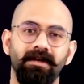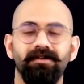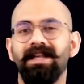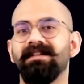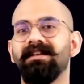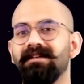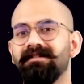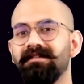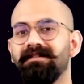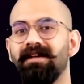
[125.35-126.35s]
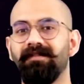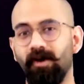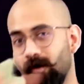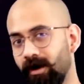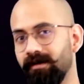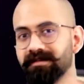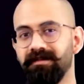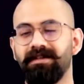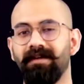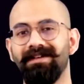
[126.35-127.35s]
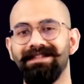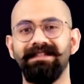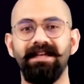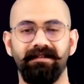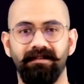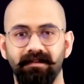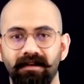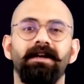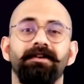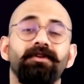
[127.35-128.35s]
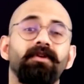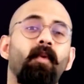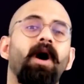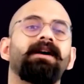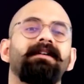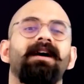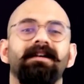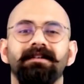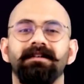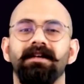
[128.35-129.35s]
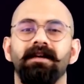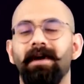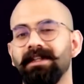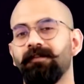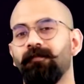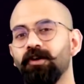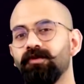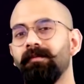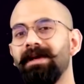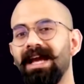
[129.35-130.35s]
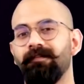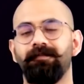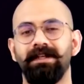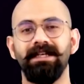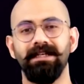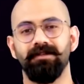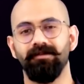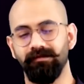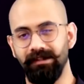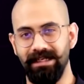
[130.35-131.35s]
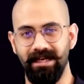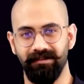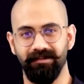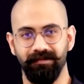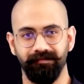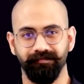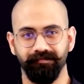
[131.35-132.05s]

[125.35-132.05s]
So let's say the distance traveled, overall distance traveled is ds. So the work done by this force will be Ft into ds.